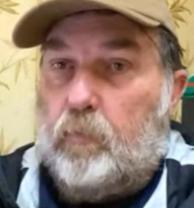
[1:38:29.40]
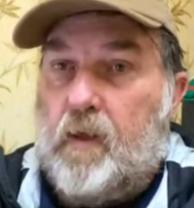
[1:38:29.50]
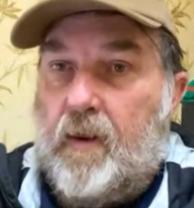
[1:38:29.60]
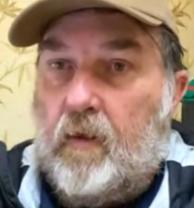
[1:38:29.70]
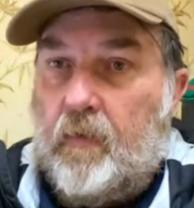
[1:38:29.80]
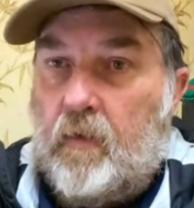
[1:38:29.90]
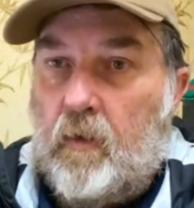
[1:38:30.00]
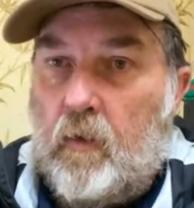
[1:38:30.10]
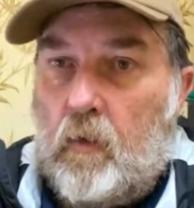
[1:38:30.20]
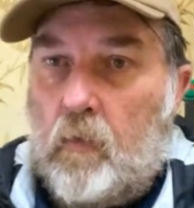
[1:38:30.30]
planning on it.
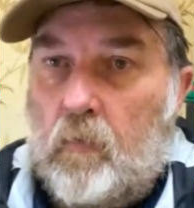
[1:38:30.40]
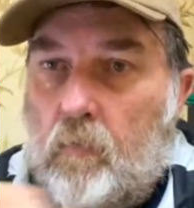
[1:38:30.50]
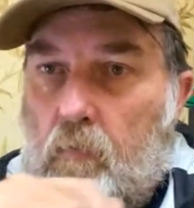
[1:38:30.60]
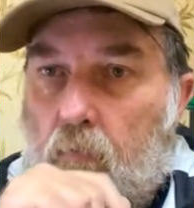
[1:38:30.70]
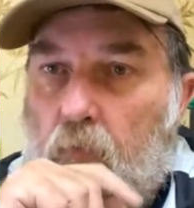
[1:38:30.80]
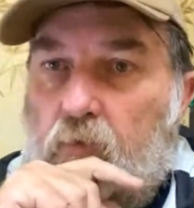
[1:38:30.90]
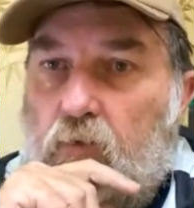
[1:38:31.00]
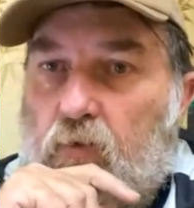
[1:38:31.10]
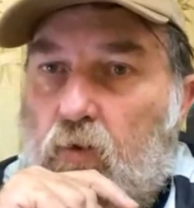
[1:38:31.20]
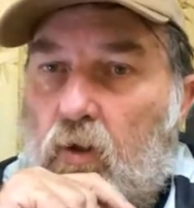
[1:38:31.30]
What's
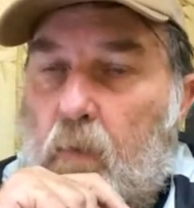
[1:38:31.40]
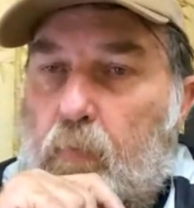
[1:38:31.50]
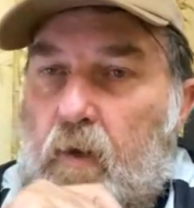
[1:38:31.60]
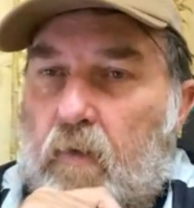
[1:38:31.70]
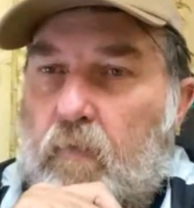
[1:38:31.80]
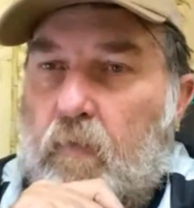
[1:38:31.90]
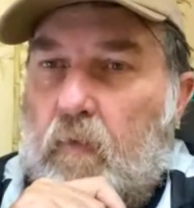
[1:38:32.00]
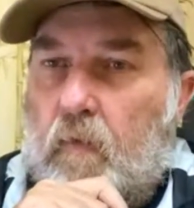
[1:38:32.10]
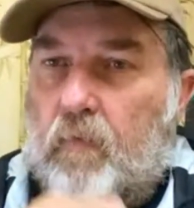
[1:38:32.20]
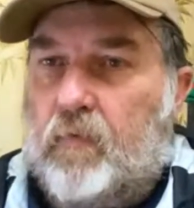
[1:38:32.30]
your scoreline
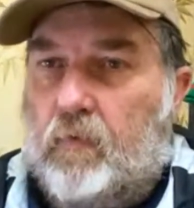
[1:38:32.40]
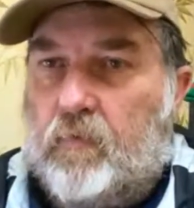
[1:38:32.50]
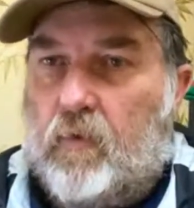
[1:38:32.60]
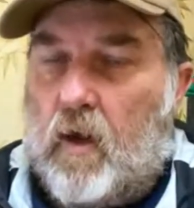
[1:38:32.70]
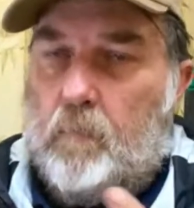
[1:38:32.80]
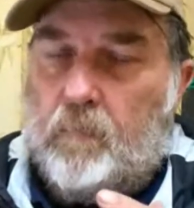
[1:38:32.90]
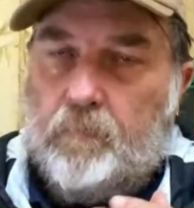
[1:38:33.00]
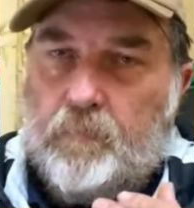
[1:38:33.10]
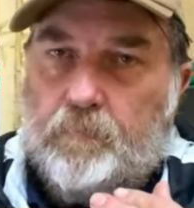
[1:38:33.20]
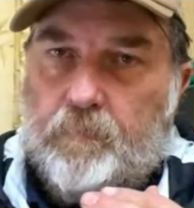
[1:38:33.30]
prediction of the series? So I'm
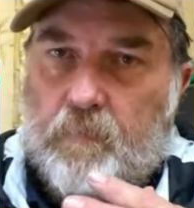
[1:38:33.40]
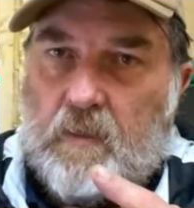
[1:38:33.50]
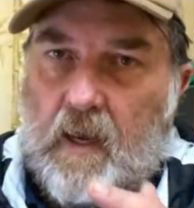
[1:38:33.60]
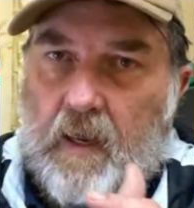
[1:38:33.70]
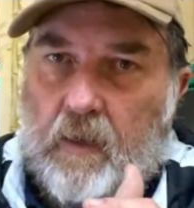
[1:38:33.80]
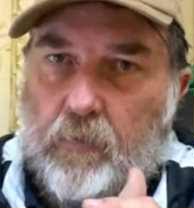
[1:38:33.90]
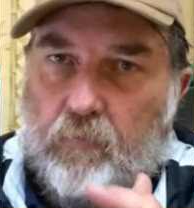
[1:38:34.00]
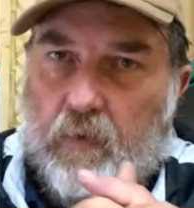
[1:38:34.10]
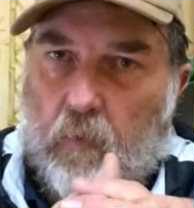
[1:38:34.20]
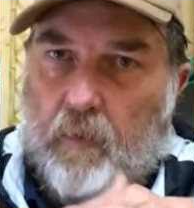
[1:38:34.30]
saying
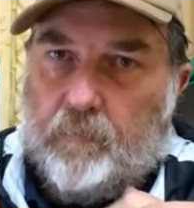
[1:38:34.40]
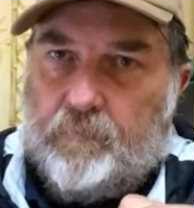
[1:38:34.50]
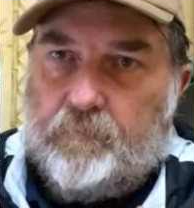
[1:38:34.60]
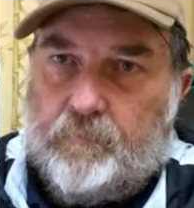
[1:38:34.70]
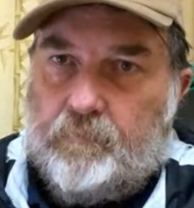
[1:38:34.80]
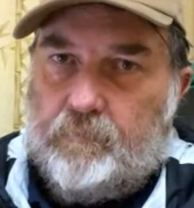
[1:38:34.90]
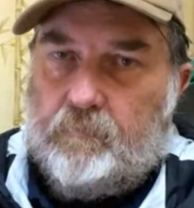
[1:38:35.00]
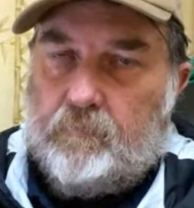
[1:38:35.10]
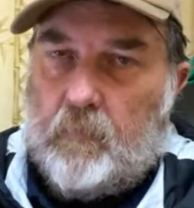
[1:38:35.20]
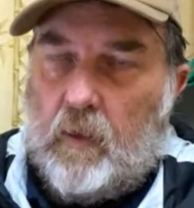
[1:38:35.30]
3-1.
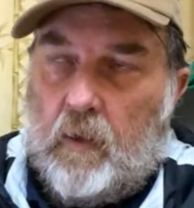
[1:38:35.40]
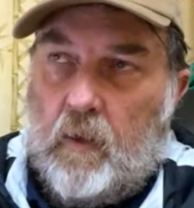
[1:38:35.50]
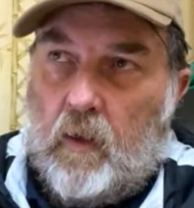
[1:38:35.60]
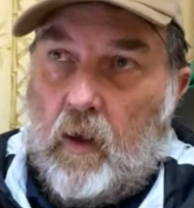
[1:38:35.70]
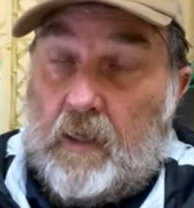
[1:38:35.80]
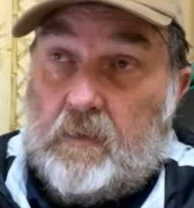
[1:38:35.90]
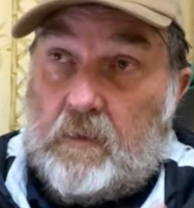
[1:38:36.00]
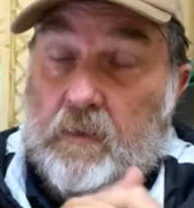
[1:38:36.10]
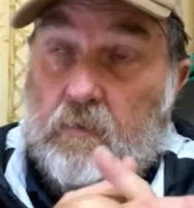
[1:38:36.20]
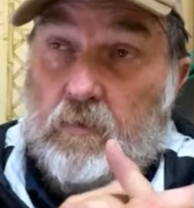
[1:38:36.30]
I
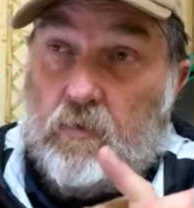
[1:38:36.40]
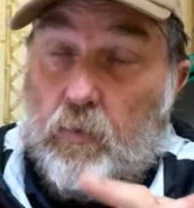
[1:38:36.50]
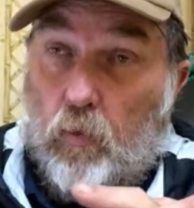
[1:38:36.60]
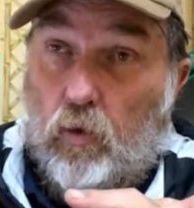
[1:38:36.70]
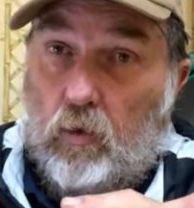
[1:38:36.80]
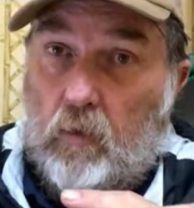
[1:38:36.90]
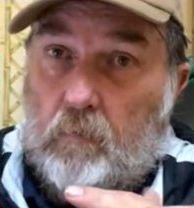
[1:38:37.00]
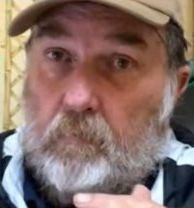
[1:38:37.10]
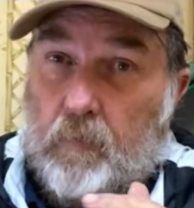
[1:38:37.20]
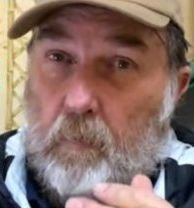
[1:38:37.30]
actually said 2-2,
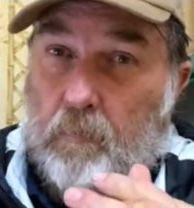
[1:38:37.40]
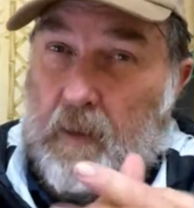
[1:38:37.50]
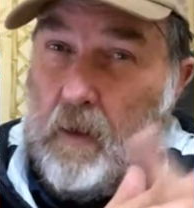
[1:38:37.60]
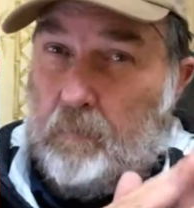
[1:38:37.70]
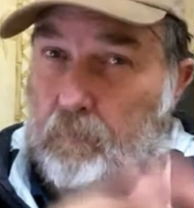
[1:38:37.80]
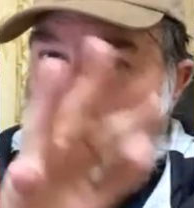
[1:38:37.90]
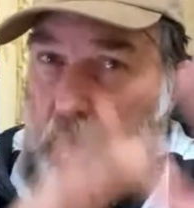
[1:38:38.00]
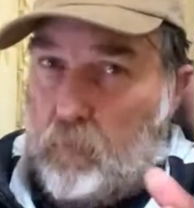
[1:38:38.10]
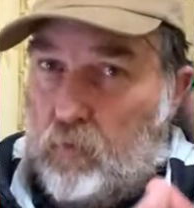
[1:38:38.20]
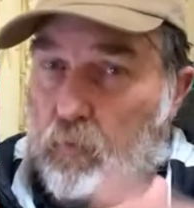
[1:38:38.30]
but I'm now
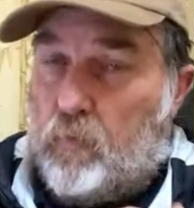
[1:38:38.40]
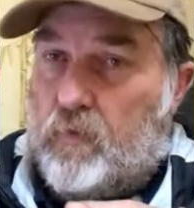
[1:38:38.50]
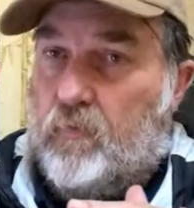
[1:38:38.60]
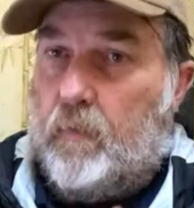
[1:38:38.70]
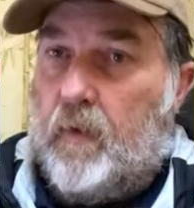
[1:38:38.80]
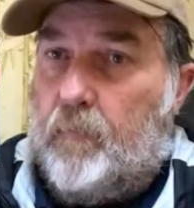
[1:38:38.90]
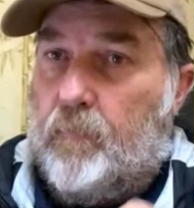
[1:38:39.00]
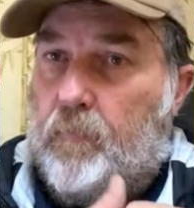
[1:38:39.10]
moving more towards 3-1.